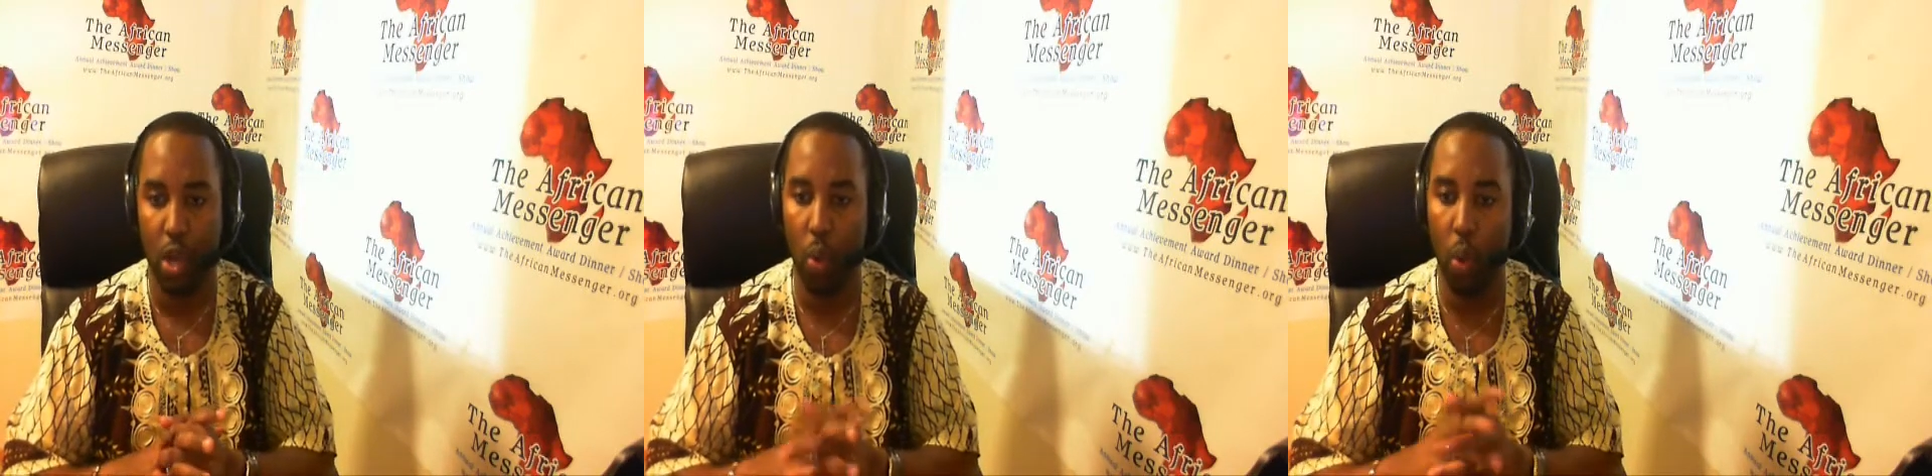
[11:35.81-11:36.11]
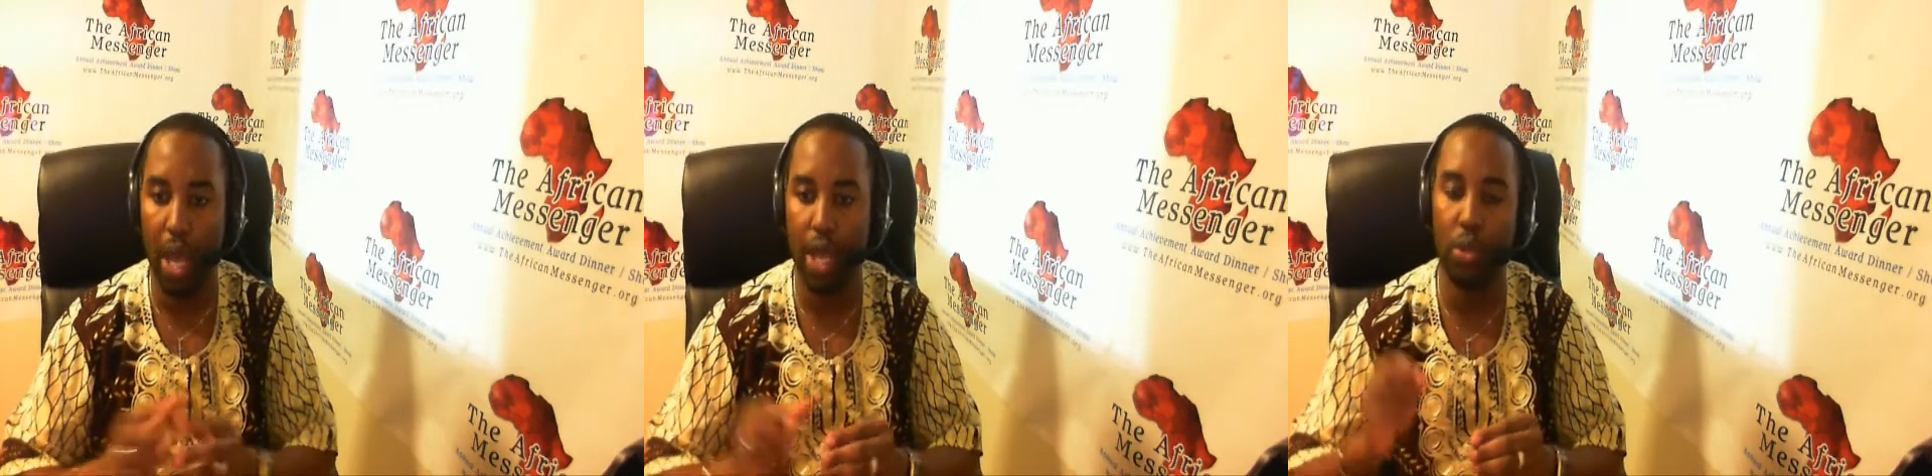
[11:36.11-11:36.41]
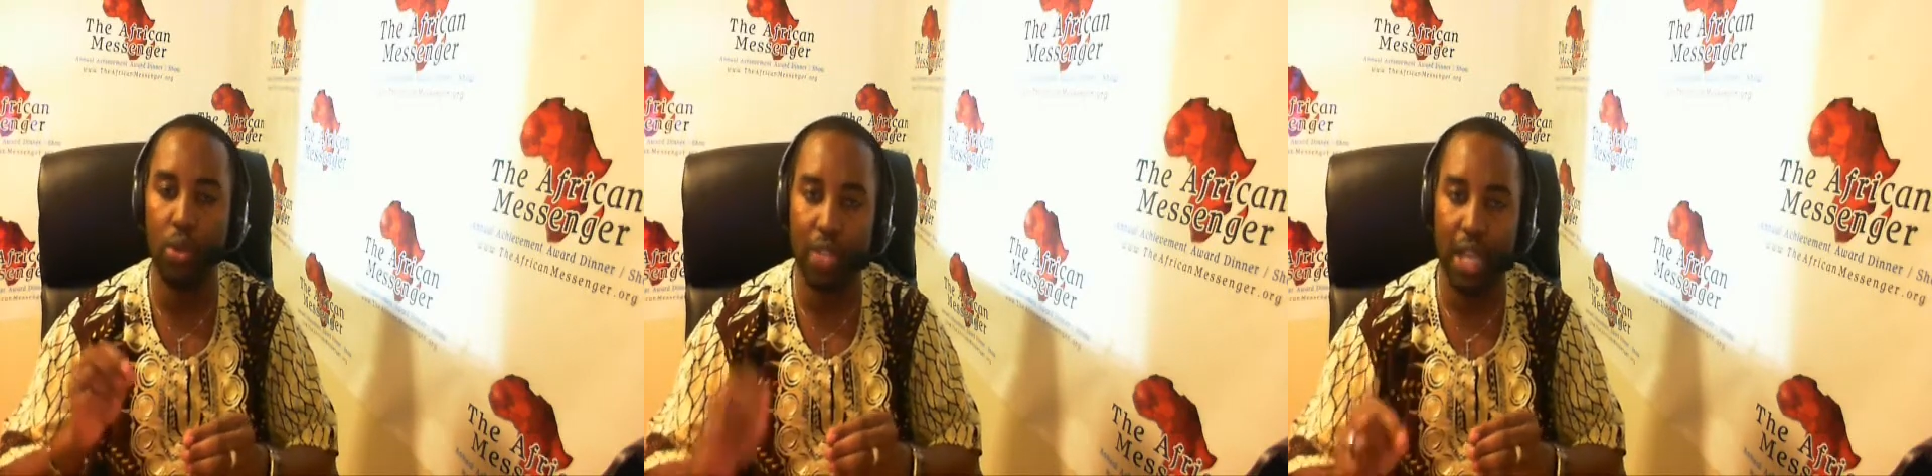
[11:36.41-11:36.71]
where
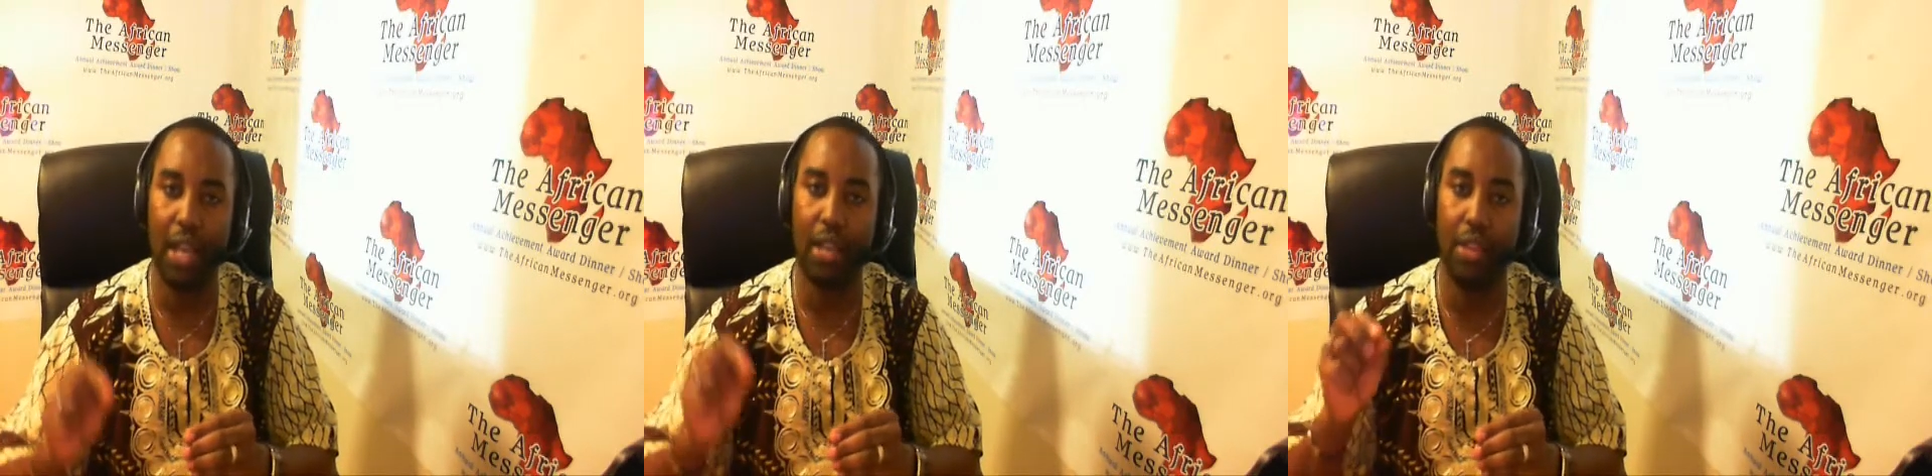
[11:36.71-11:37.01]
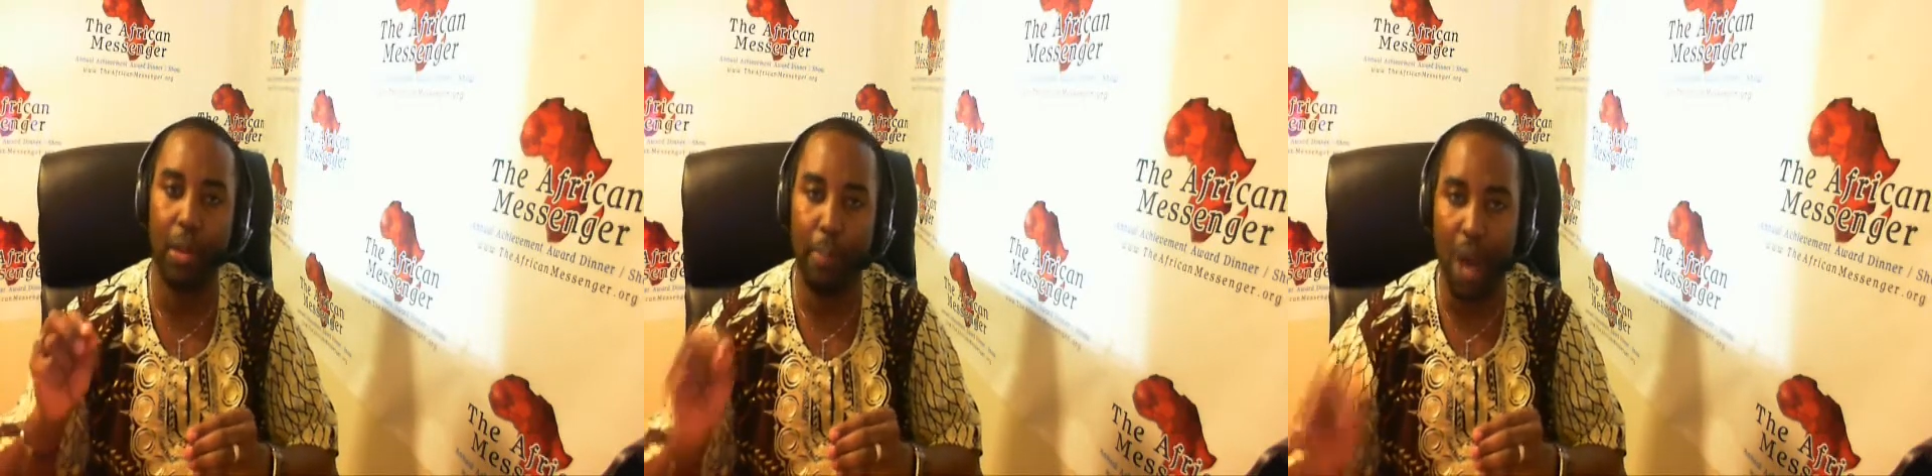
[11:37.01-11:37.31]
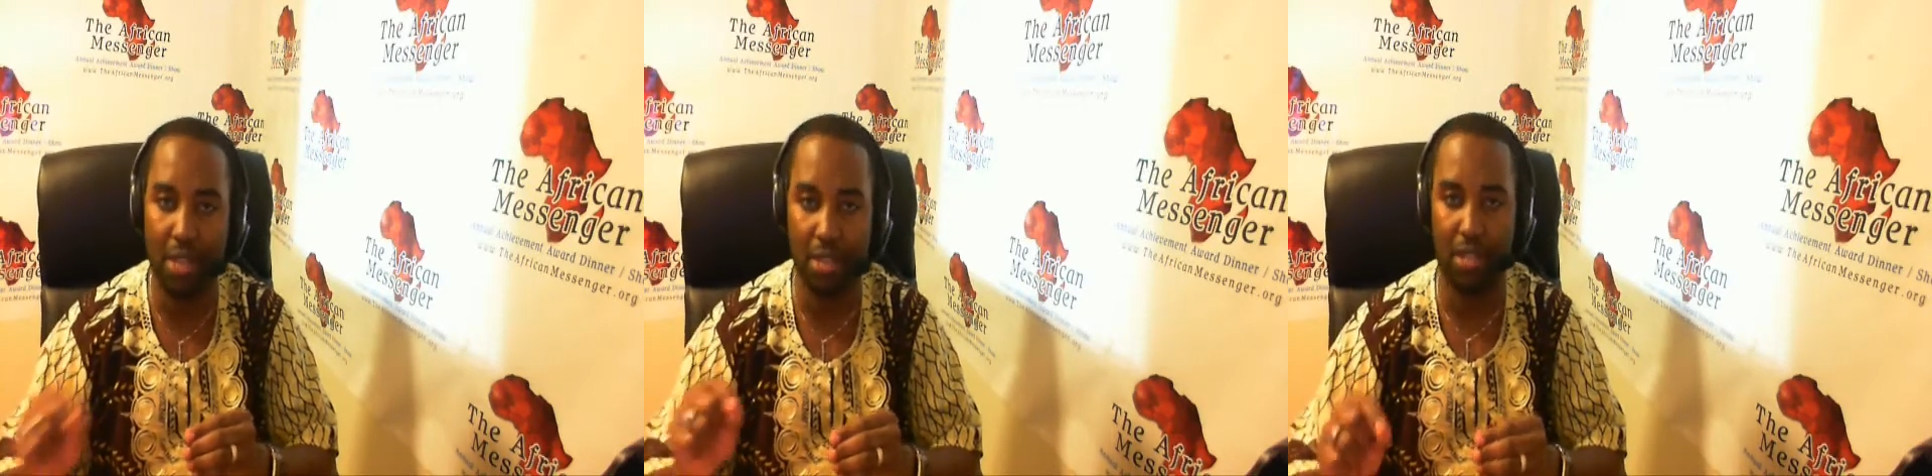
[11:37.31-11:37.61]
you take the
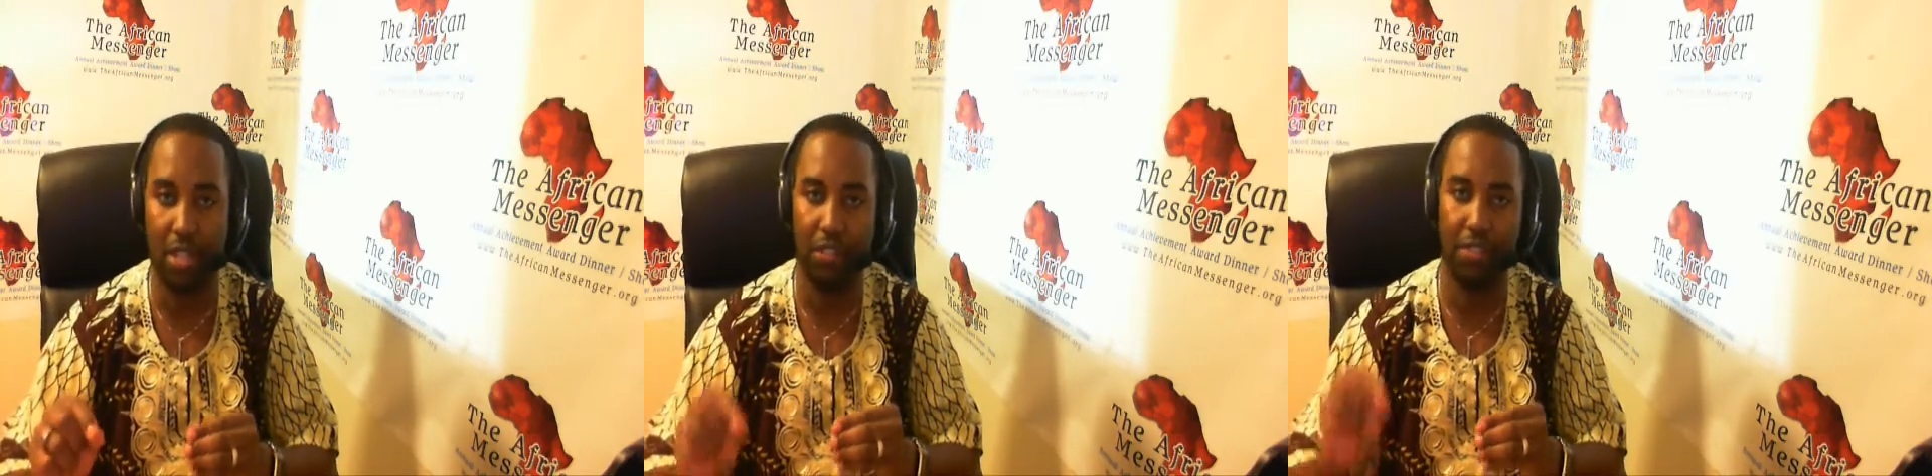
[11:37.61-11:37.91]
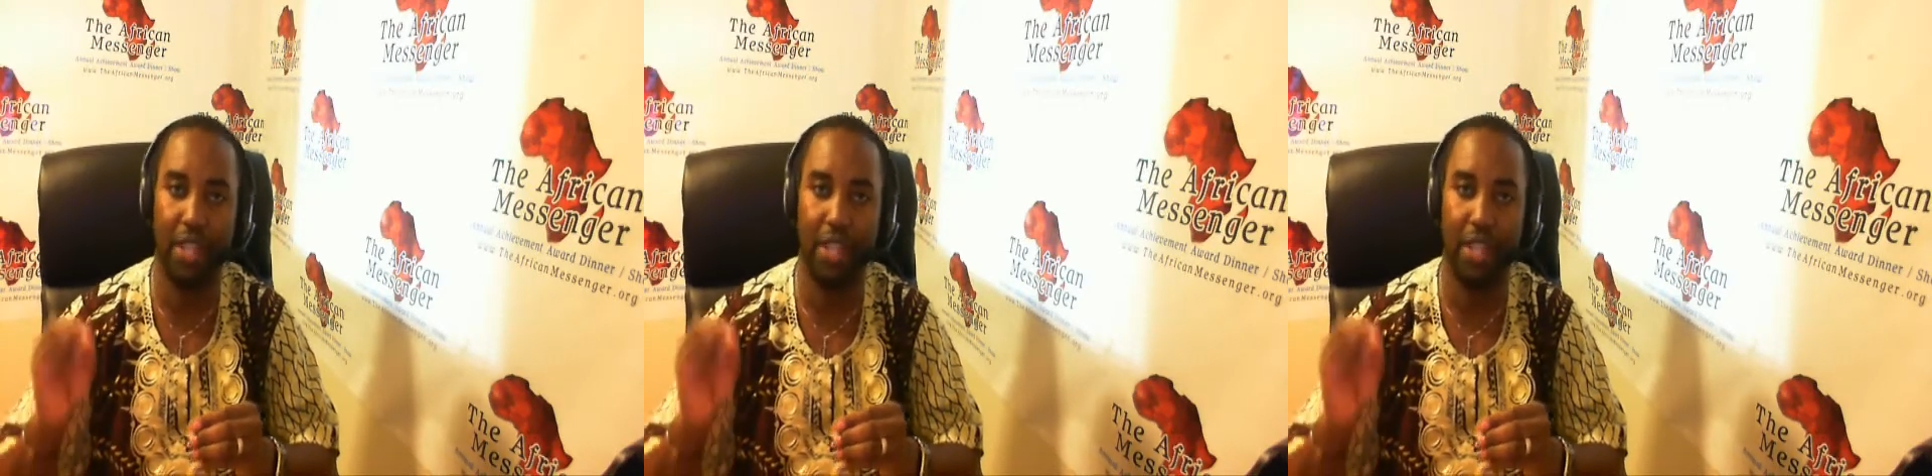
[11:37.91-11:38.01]
positives,